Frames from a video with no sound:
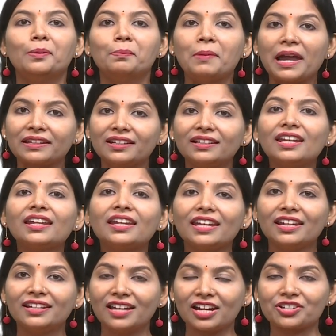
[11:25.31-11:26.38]
Magnetic
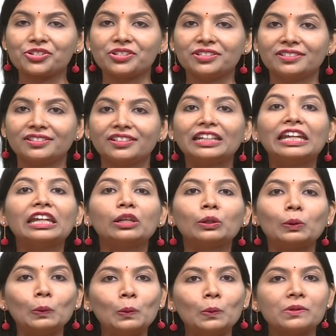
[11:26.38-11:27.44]
induction
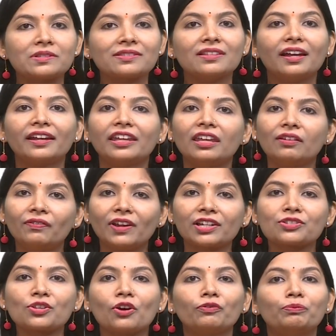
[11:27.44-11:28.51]
includes the
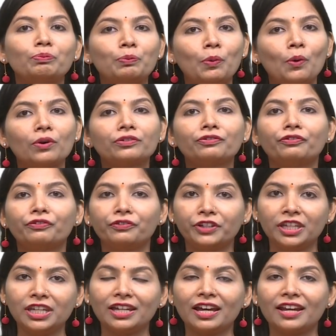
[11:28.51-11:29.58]
effects of both
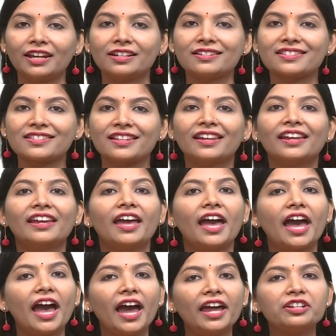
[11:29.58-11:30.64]
free currents
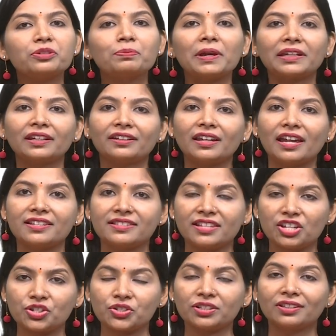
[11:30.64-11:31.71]
and
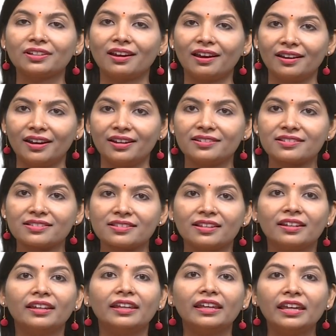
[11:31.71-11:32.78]
magnetization currents
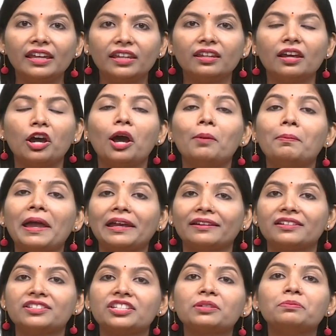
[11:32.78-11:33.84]
in a
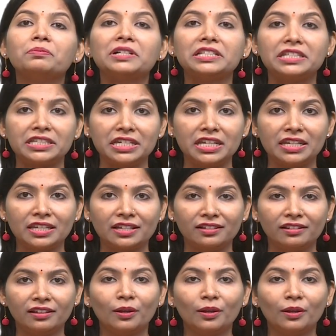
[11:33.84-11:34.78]
magnetic material,